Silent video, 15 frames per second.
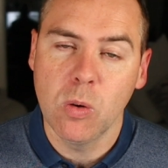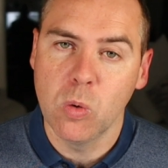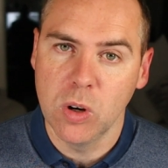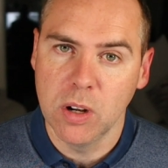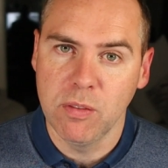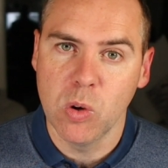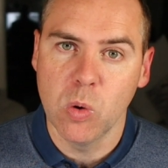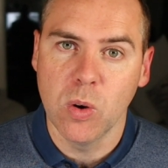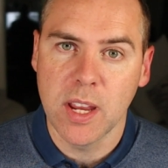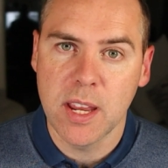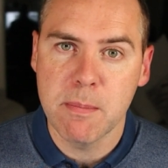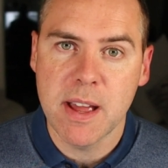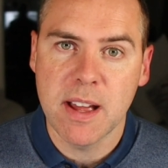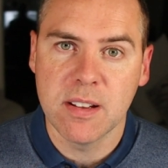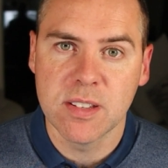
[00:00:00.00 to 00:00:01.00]
all of your
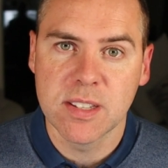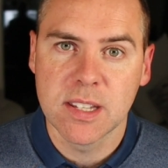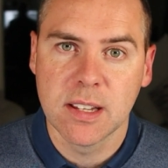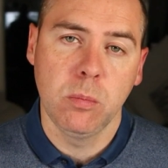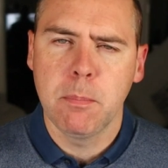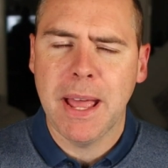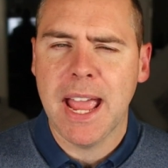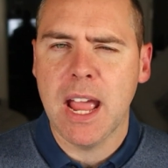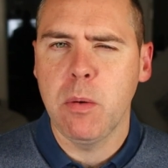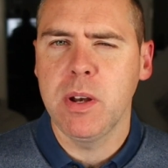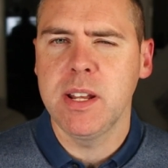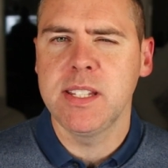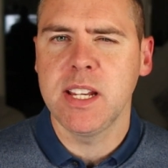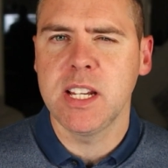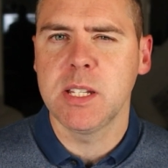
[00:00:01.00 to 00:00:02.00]
emails. But how would
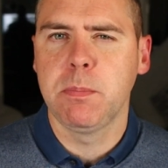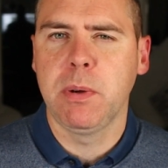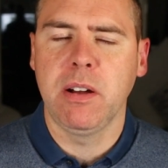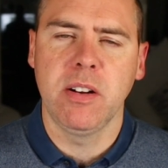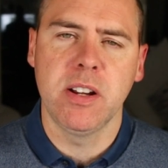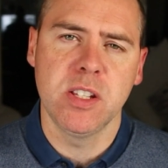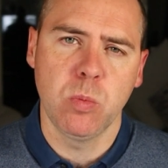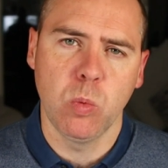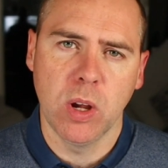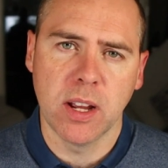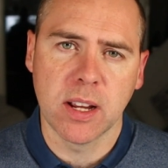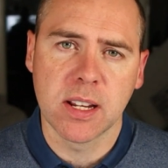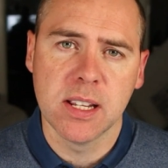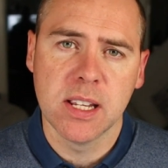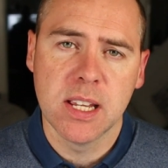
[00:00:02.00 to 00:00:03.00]
this experience
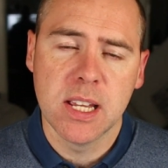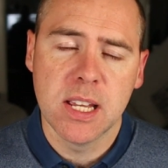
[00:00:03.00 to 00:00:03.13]
work?